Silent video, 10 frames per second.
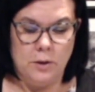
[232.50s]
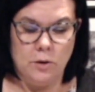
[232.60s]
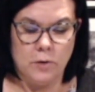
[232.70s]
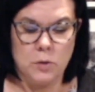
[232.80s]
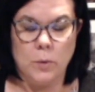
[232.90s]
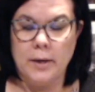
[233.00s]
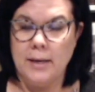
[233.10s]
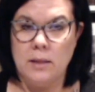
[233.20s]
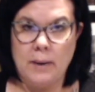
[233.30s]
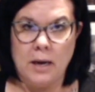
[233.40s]
the universe
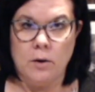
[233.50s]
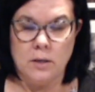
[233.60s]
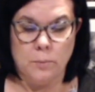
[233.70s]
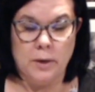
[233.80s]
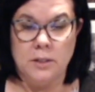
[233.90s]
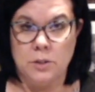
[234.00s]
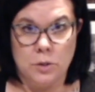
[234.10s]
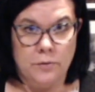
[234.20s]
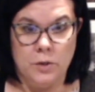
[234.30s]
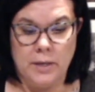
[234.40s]
working in the background to bring the
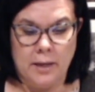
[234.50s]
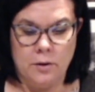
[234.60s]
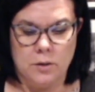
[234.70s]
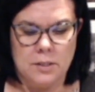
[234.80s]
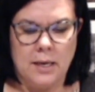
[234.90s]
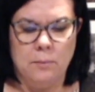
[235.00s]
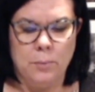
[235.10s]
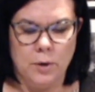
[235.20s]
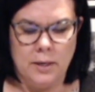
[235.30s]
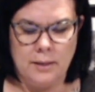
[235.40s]
two of you together,
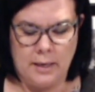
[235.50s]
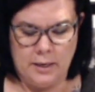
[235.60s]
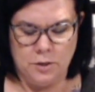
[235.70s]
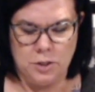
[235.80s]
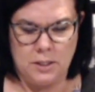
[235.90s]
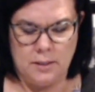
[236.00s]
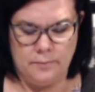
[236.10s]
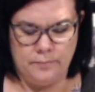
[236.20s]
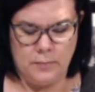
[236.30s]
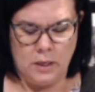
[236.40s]
tempering that energy.
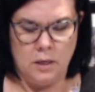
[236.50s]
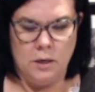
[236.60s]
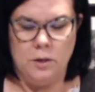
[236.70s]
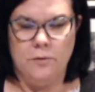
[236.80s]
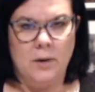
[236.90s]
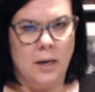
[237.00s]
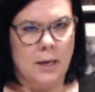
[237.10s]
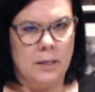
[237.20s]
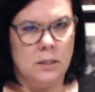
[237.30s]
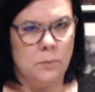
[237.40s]
You've not
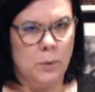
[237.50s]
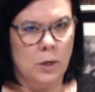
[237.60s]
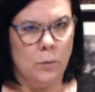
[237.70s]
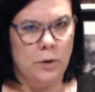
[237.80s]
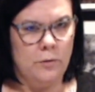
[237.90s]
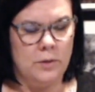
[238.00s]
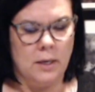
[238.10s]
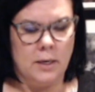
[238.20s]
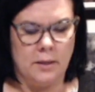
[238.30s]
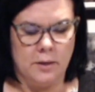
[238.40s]
gotten to the point where you've
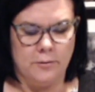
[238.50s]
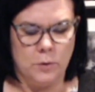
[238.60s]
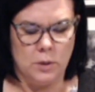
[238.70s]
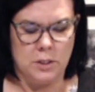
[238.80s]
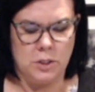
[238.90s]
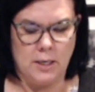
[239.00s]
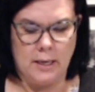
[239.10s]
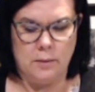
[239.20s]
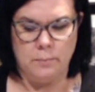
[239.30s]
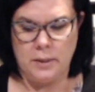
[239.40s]
done anything foolish
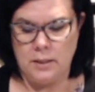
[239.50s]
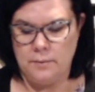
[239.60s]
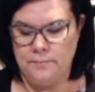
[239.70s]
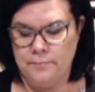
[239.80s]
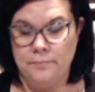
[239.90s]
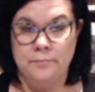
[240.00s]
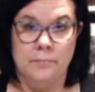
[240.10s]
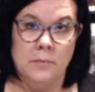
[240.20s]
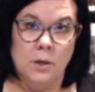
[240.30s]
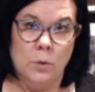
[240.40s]
yet, but
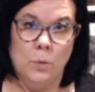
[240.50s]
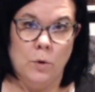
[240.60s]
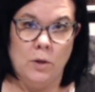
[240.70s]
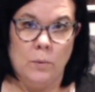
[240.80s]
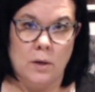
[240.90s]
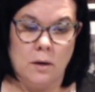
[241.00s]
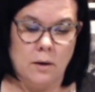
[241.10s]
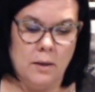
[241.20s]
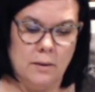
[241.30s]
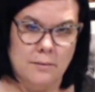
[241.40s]
we're only one
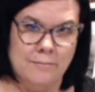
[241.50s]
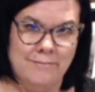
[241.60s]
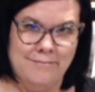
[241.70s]
card in.